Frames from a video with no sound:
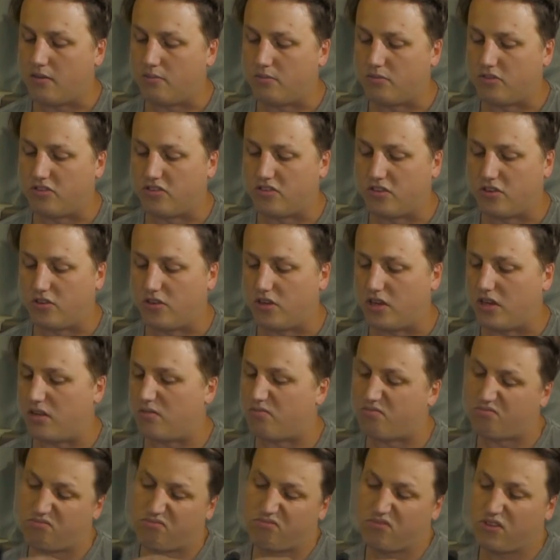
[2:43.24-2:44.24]
So yeah,
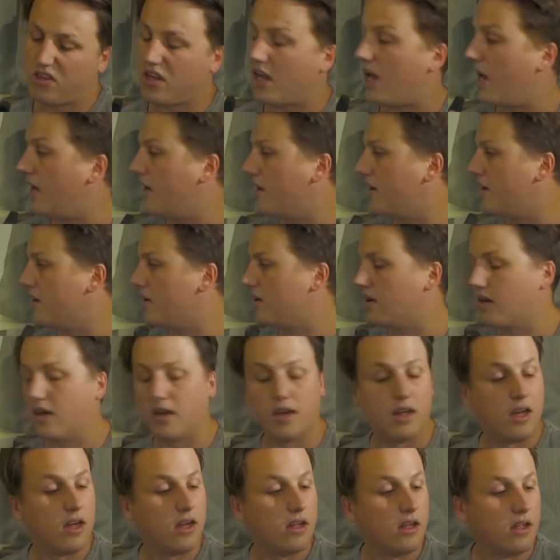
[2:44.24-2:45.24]
handy
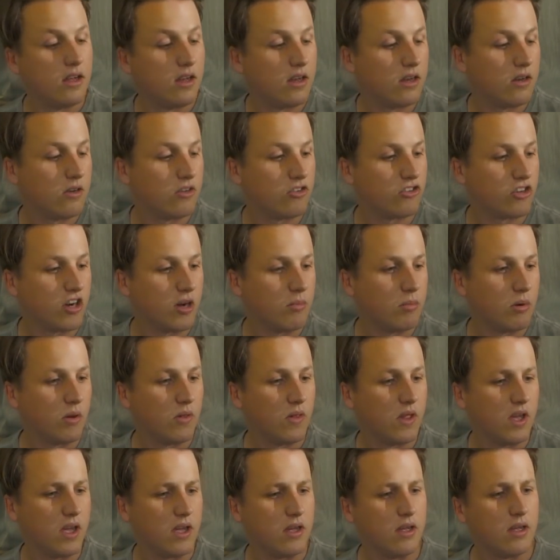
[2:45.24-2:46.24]
little tripod
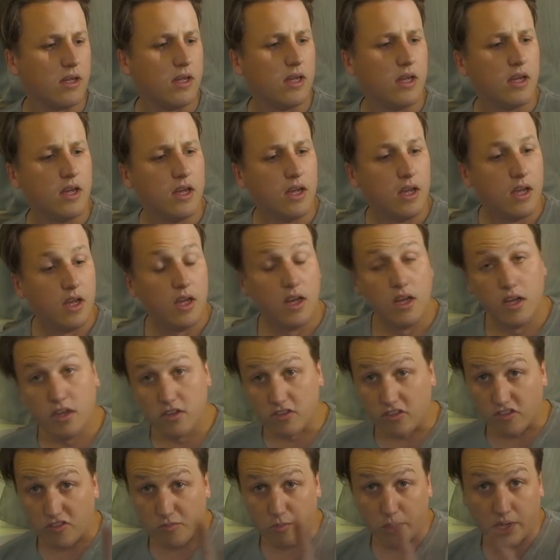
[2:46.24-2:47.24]
there.
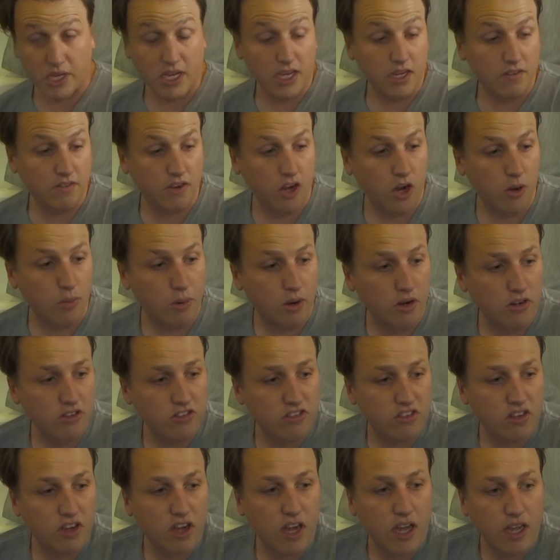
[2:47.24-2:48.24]
So speaking of
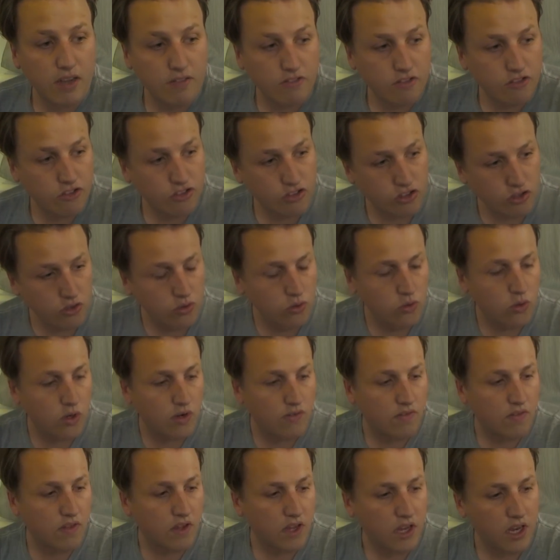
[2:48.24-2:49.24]
GoPros, I have two
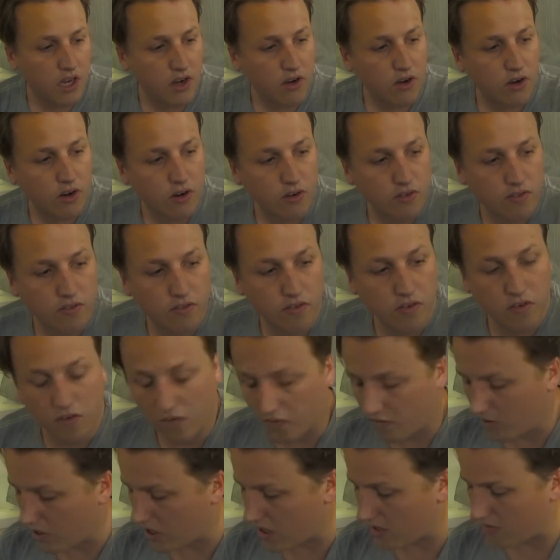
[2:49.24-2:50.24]
of the Hero
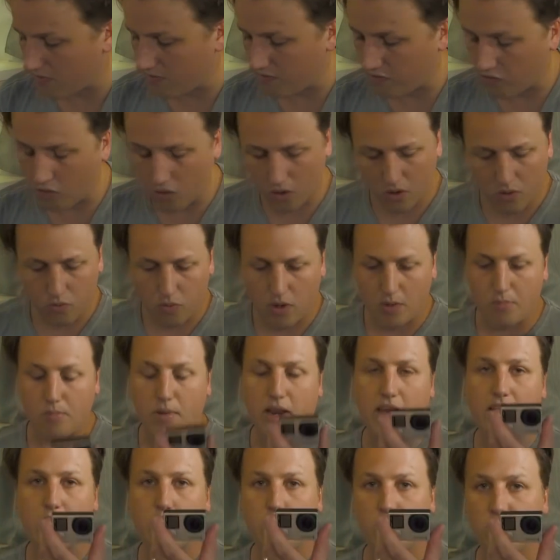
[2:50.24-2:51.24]
4, one
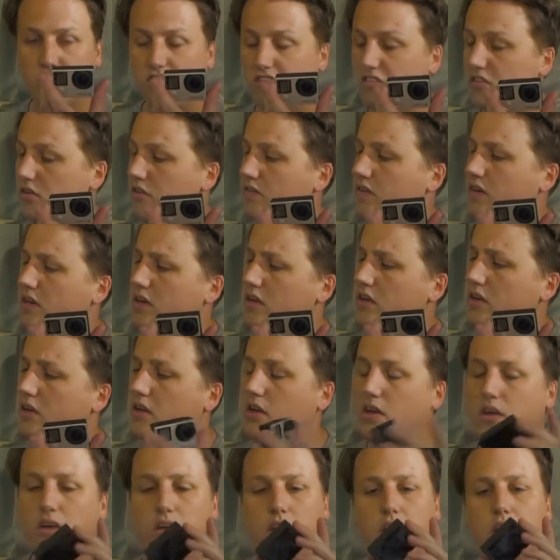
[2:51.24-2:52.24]
black, one silver.
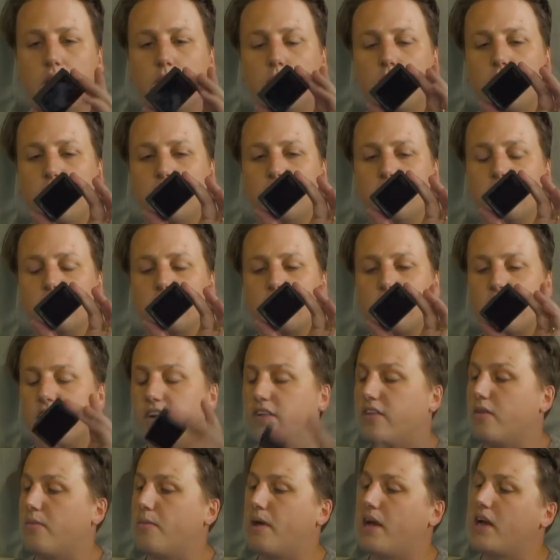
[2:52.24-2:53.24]
One has a screen
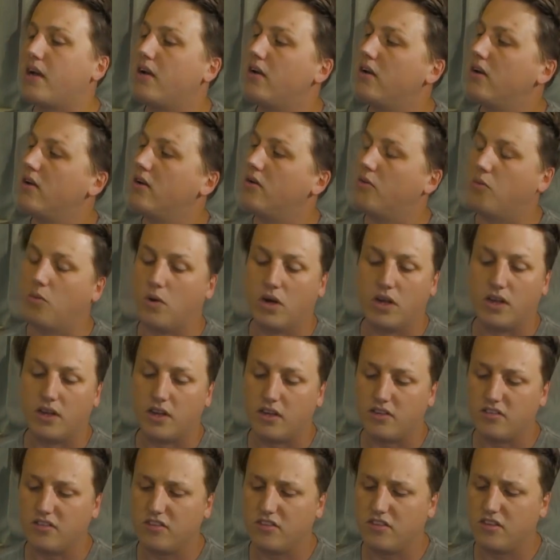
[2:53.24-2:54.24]
on the back, one
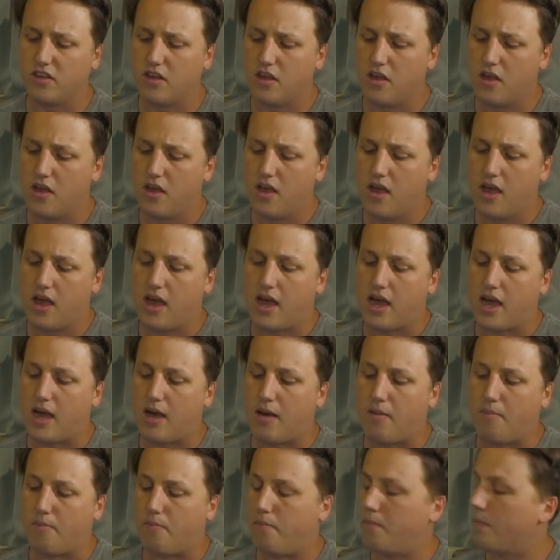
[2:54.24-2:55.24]
doesn't.
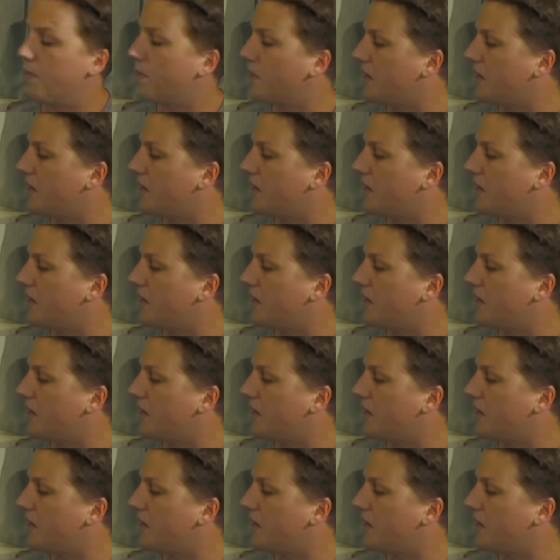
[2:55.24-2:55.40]
The